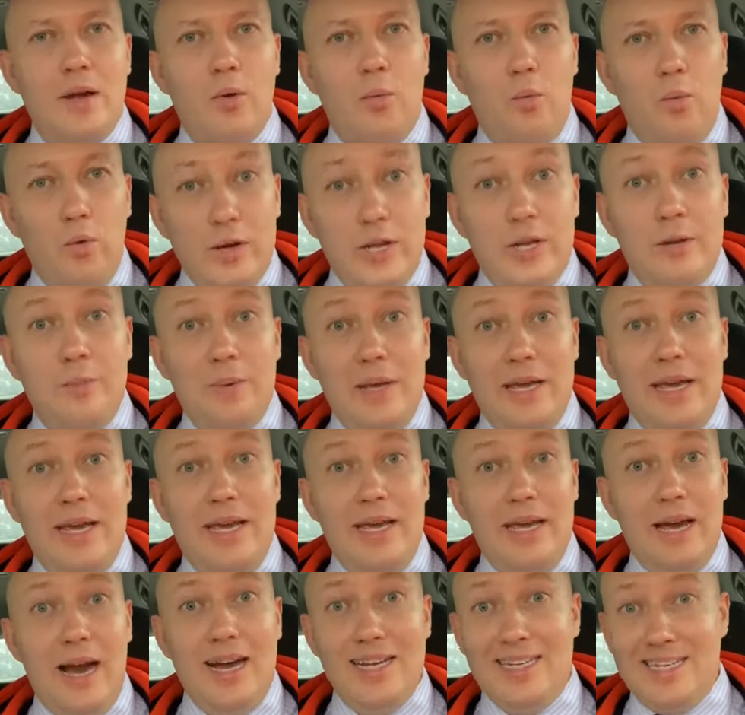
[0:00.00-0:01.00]
Would it
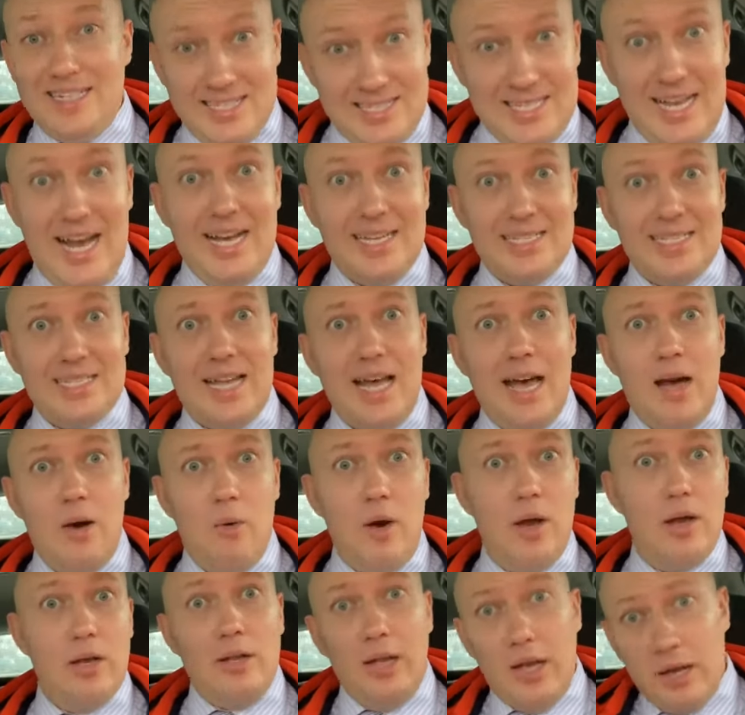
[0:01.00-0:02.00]
be a disaster
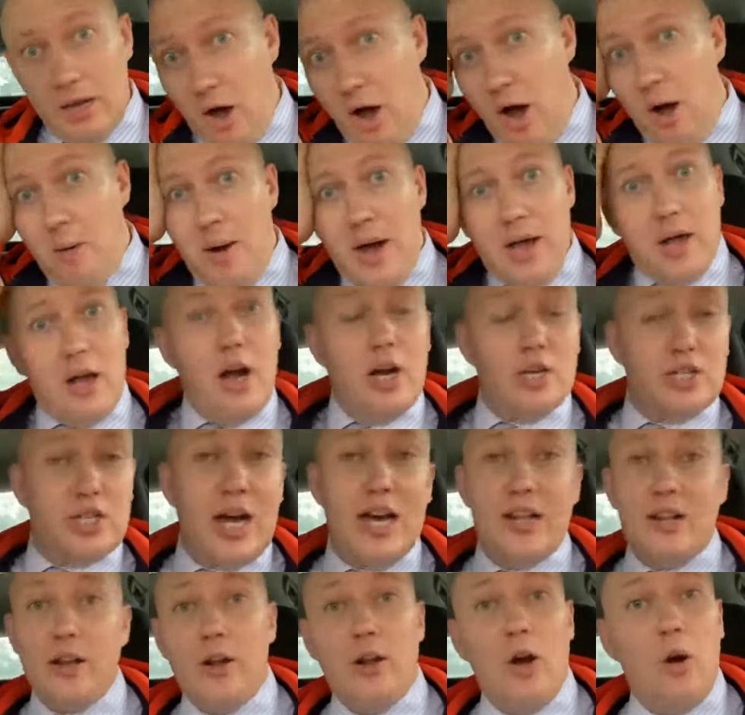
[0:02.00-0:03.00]
where you're like, oh my gosh,
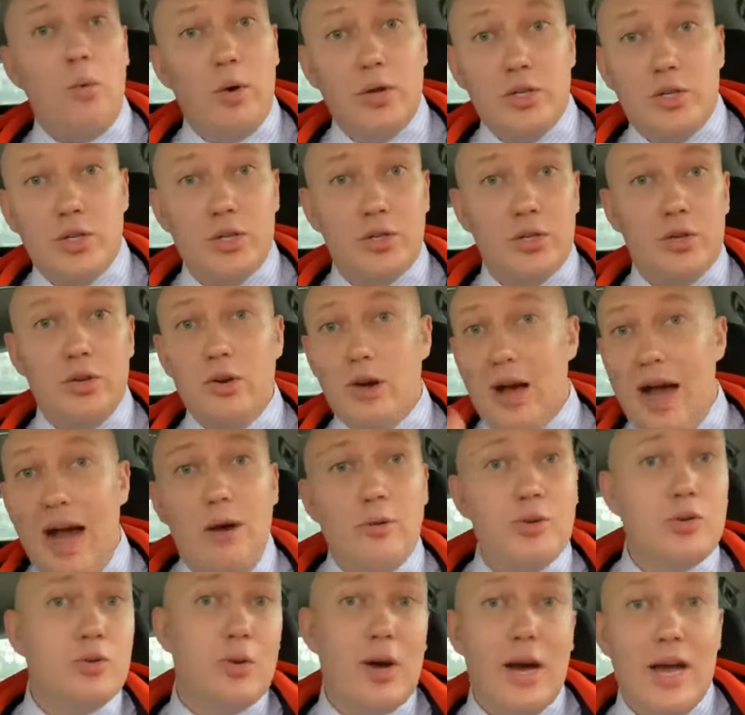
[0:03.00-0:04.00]
I don't know what to do.
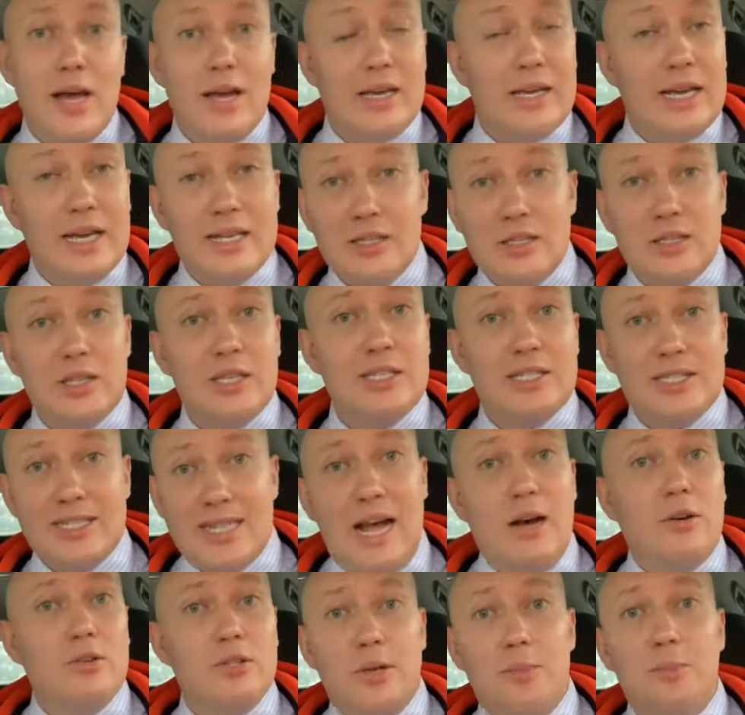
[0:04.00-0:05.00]
How do I get these
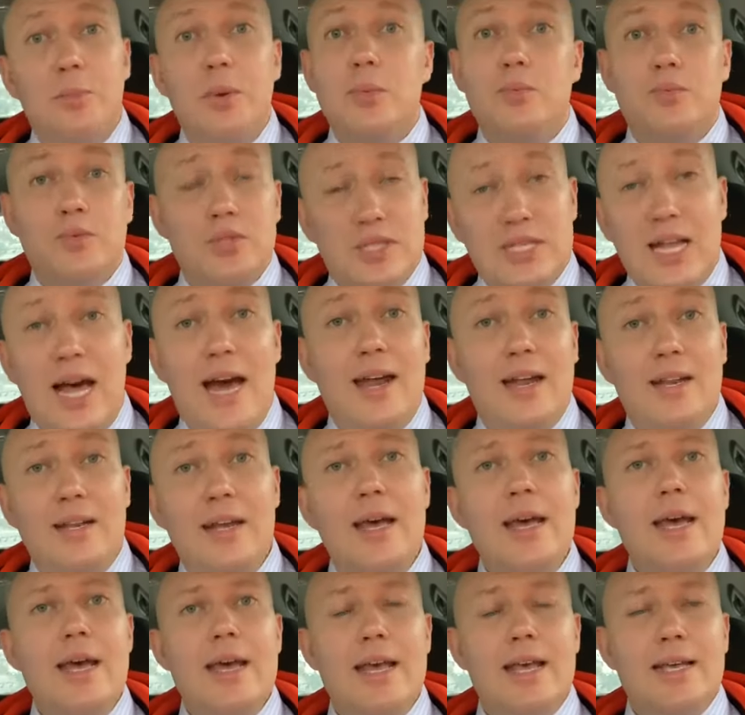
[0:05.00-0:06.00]
1,000 people started,
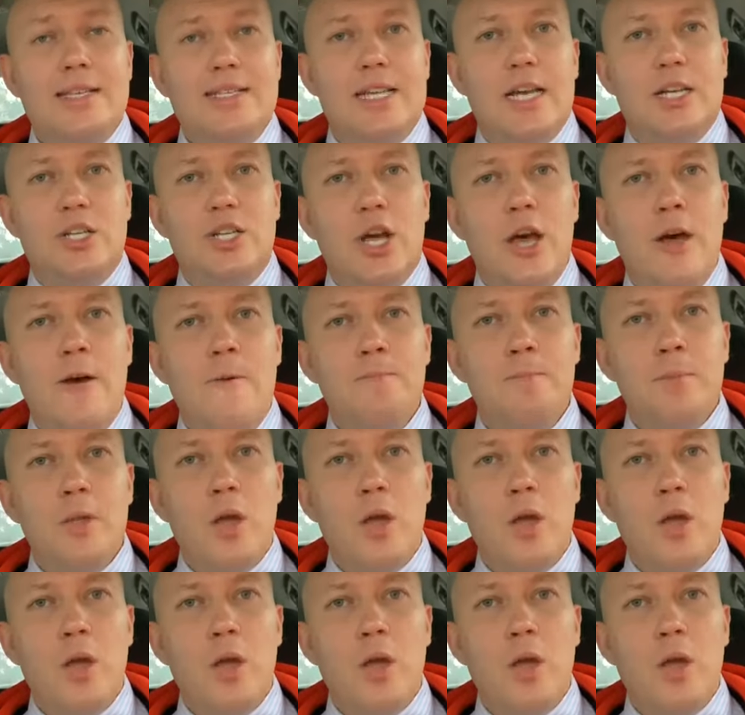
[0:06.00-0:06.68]
etc.?